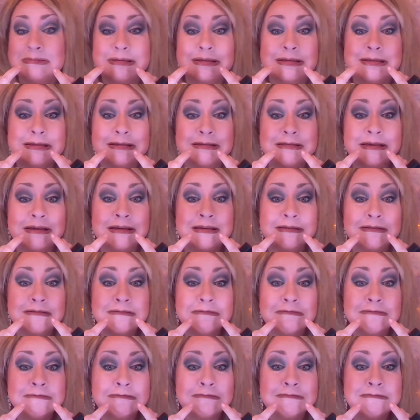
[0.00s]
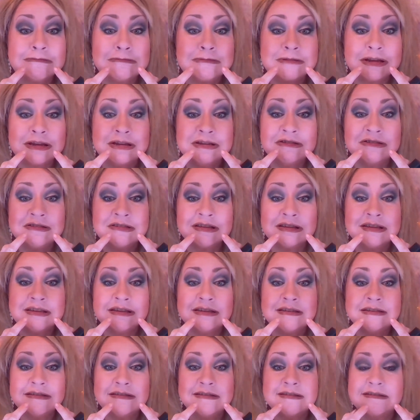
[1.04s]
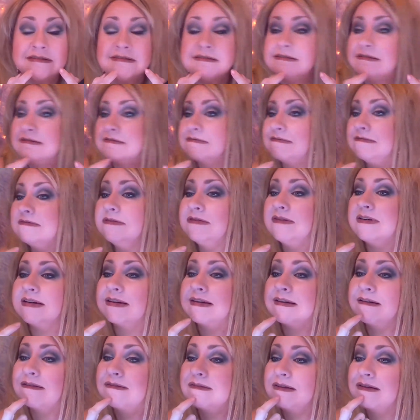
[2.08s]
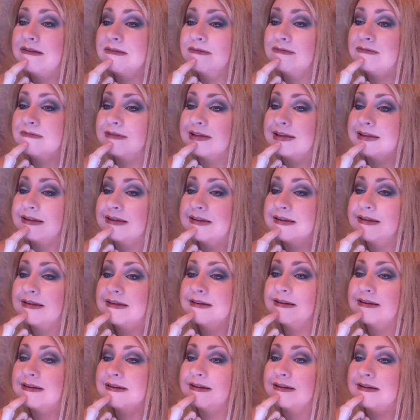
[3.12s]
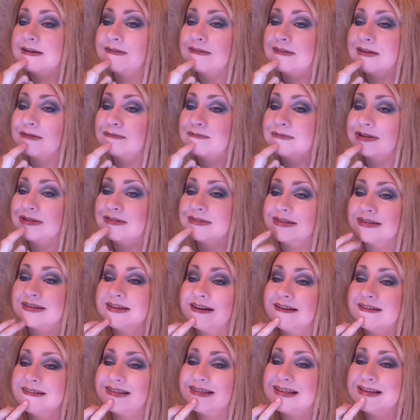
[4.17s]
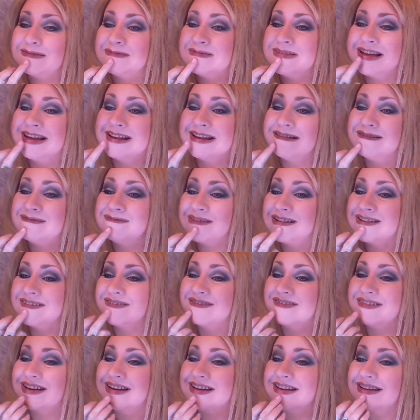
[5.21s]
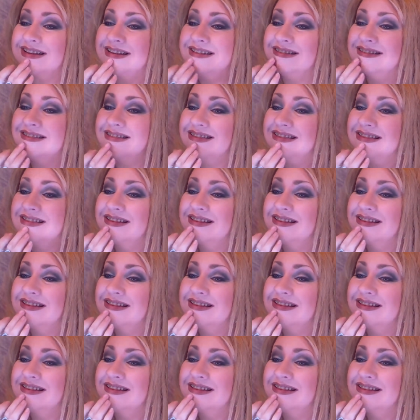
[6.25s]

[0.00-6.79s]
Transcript: See there? Can you see it? What do I got on me? Oh, I must have got some of that on my face.